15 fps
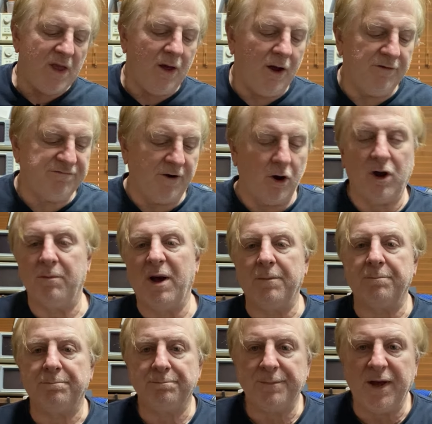I fire them
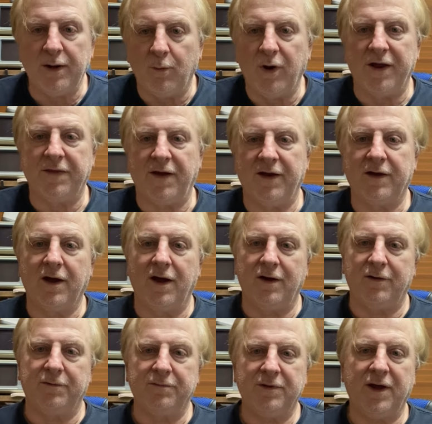up, and away they
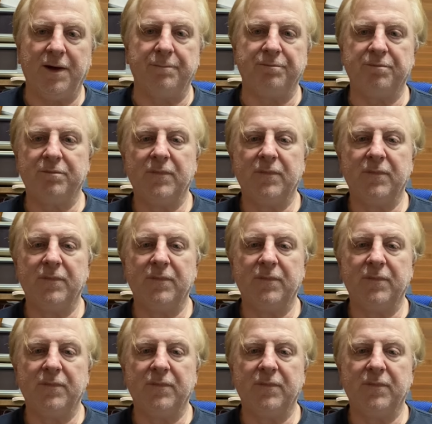go. Yep.